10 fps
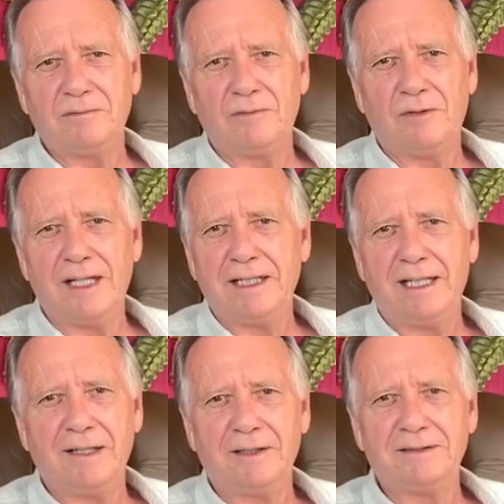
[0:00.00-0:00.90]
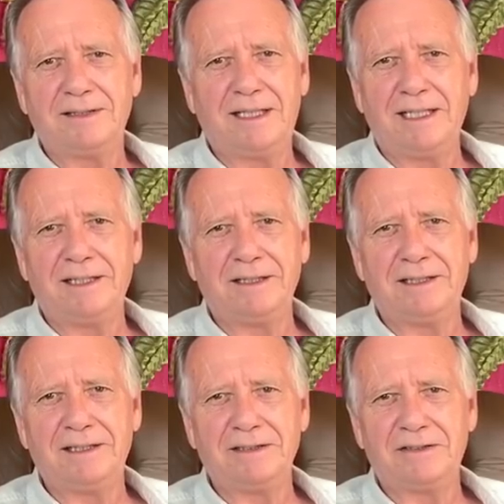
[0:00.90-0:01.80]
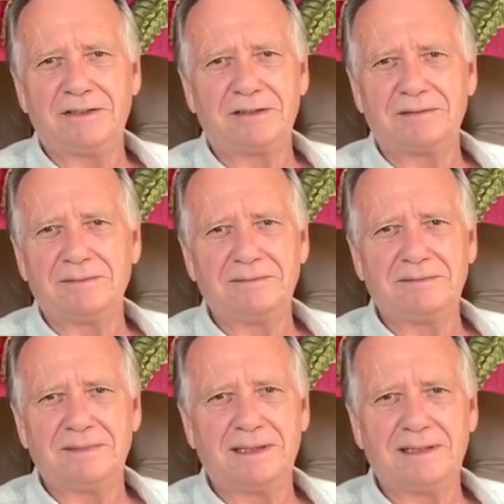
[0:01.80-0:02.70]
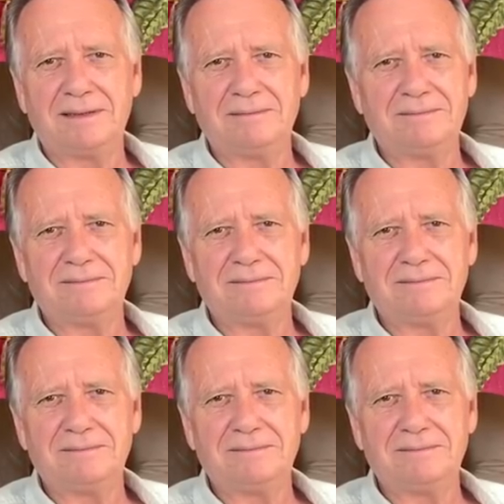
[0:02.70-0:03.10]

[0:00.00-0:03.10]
red haired kid in his uh,